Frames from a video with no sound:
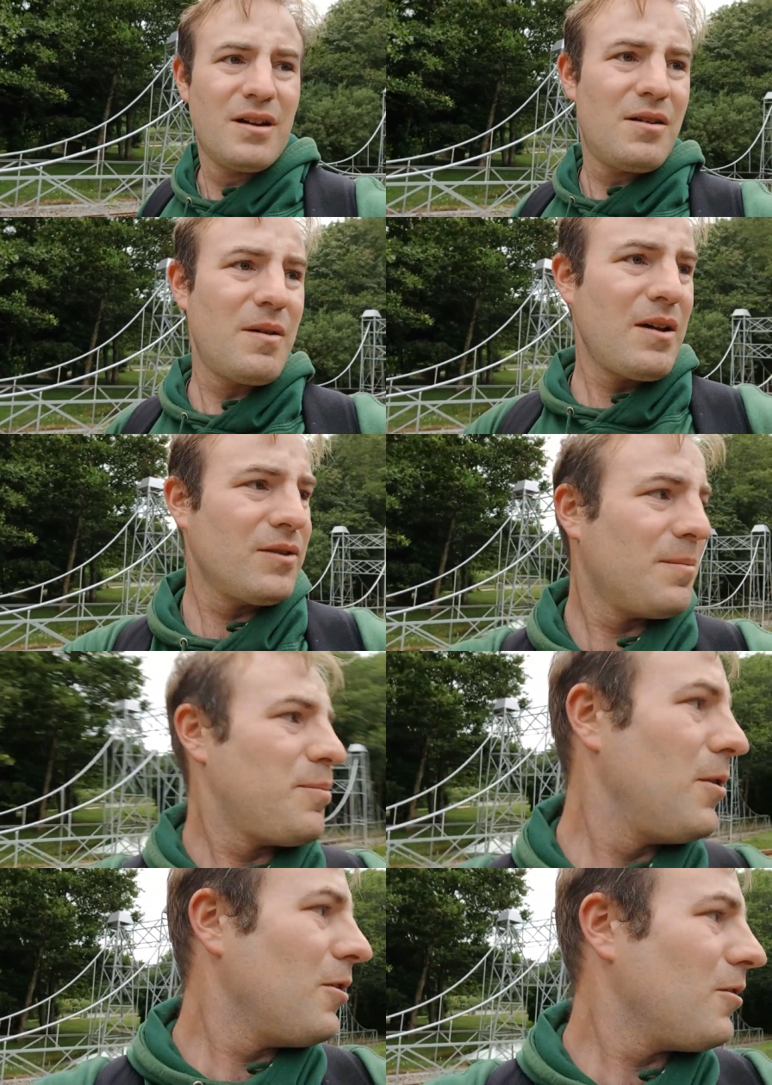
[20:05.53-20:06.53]
around the
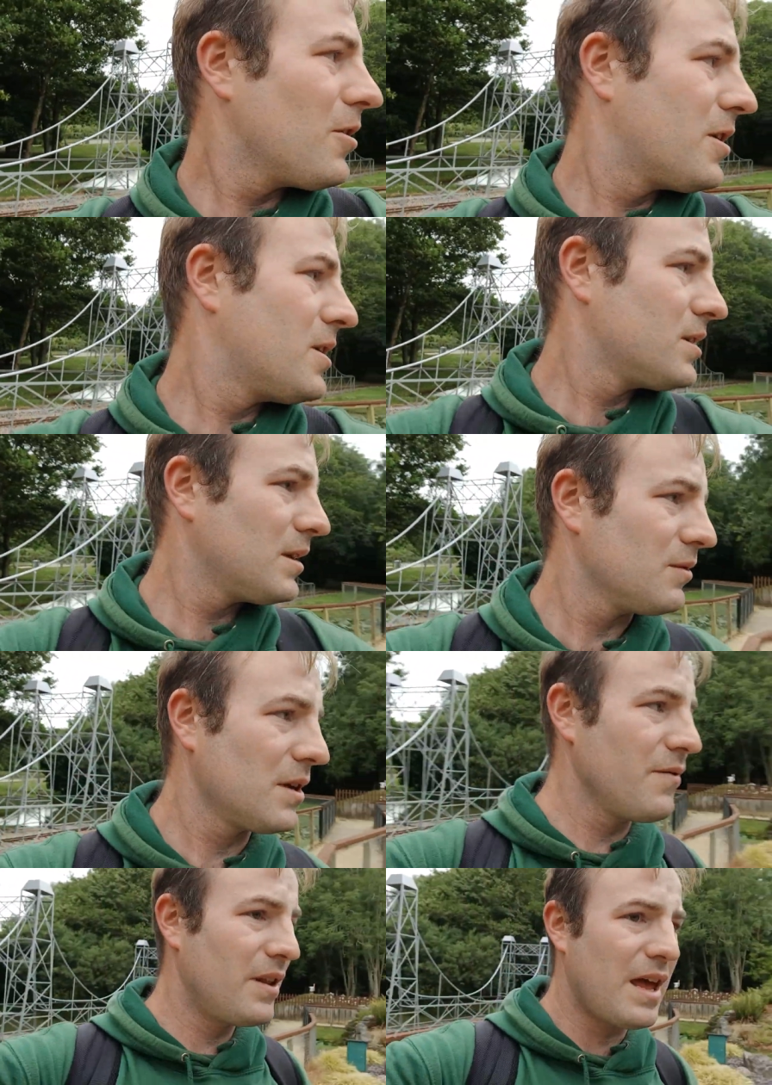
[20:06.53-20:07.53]
block, see what's
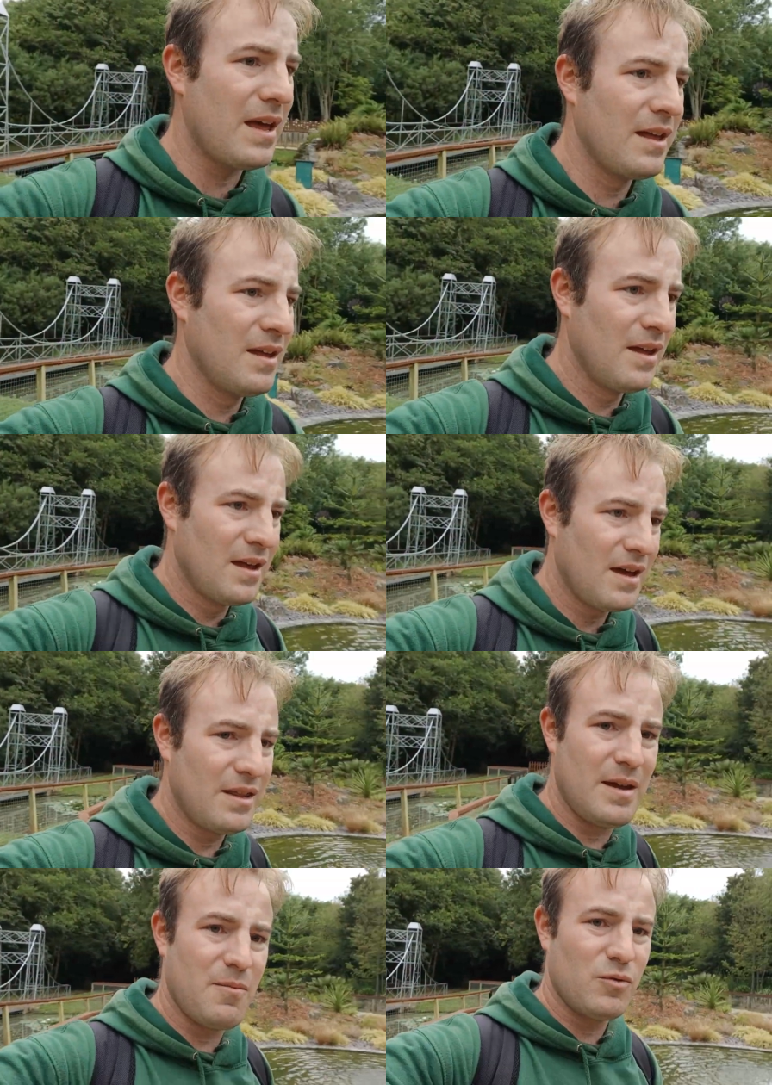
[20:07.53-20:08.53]
over there,
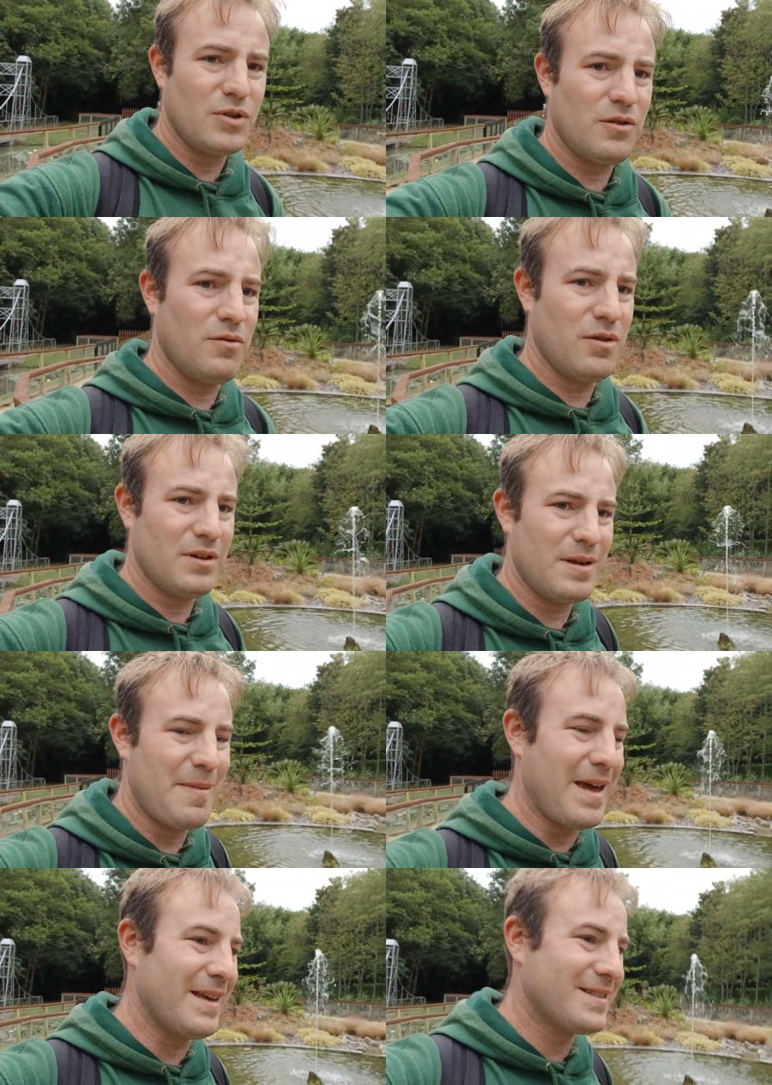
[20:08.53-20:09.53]
and then we'll do the
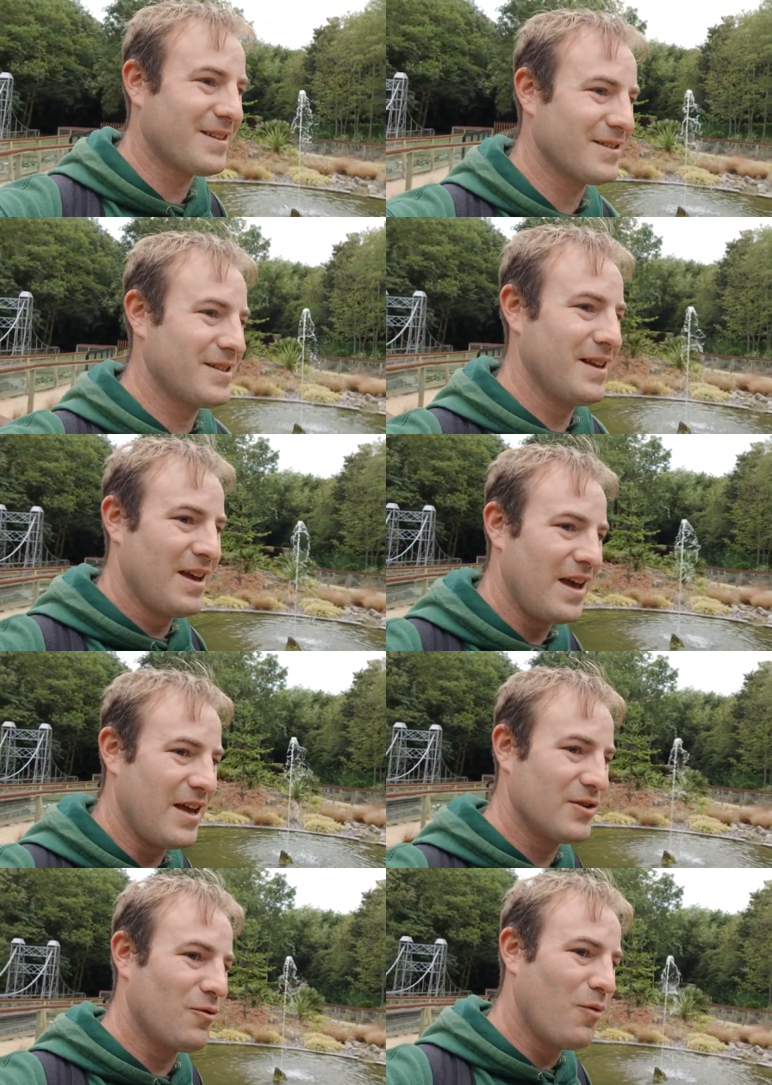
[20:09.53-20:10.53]
maze, because
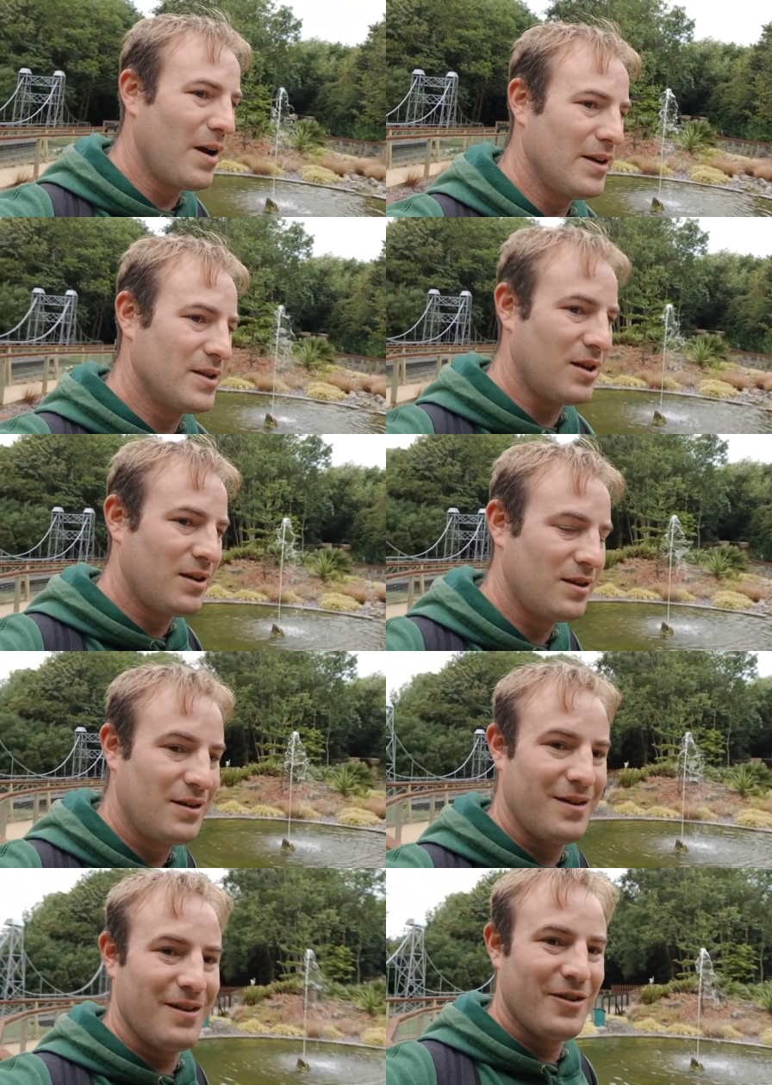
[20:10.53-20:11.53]
it's always
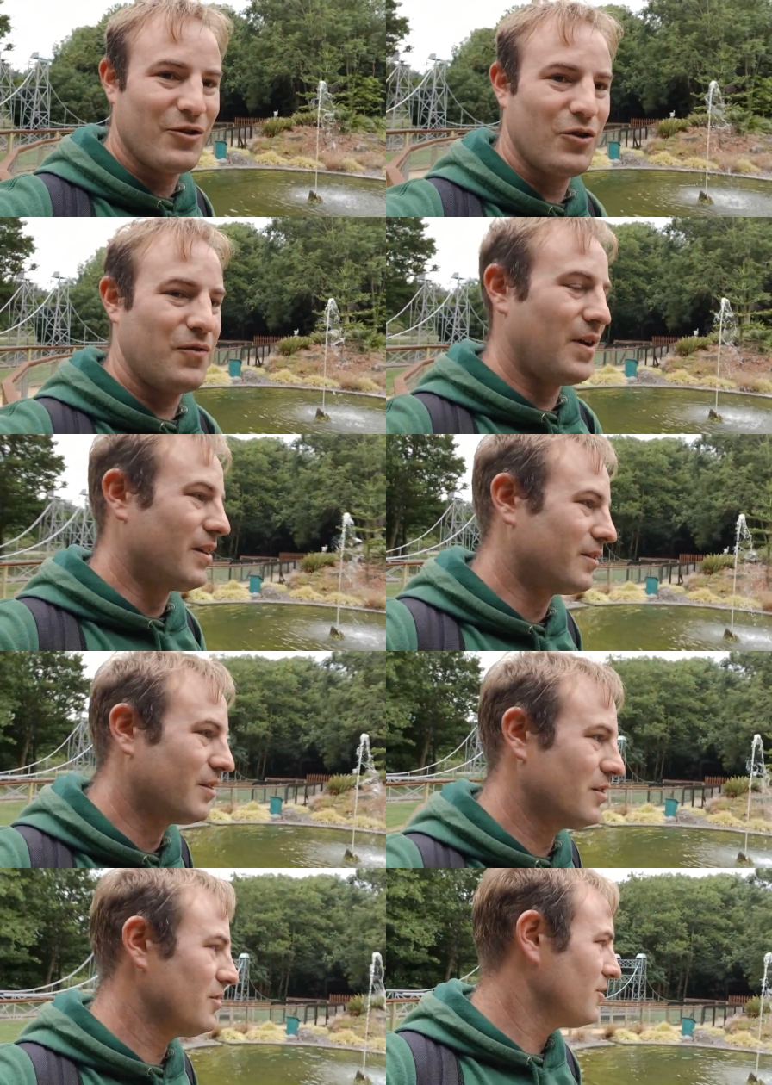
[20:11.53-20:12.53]
good fun
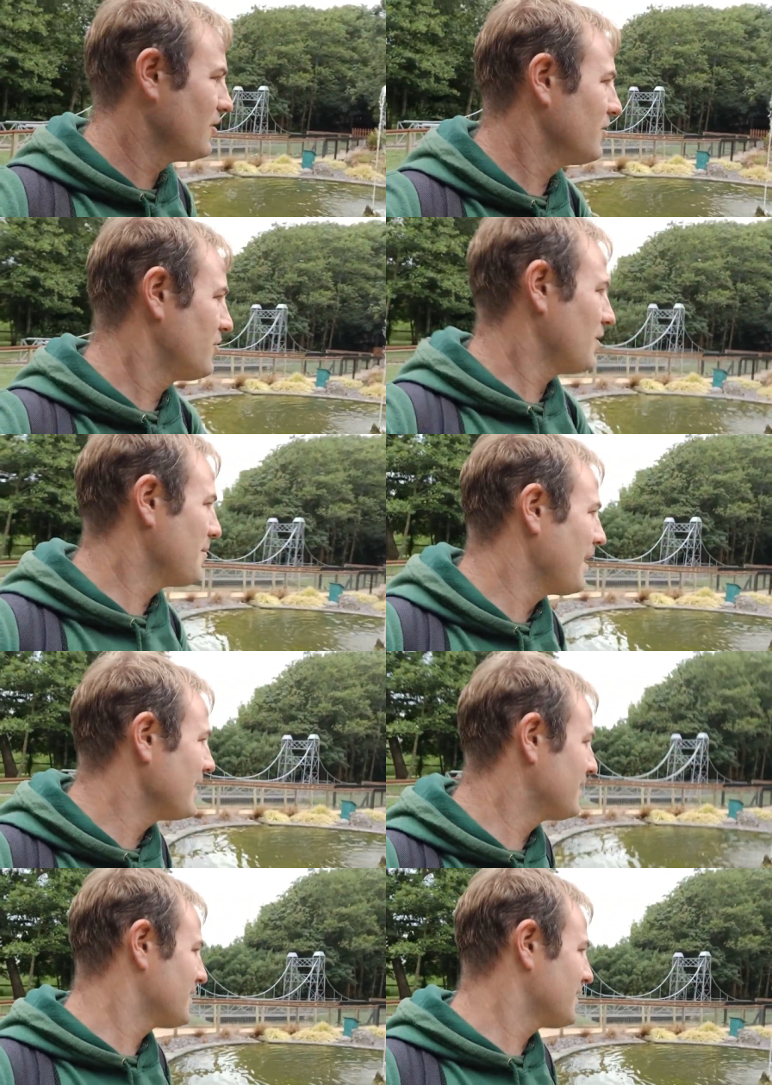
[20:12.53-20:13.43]
doing the maze.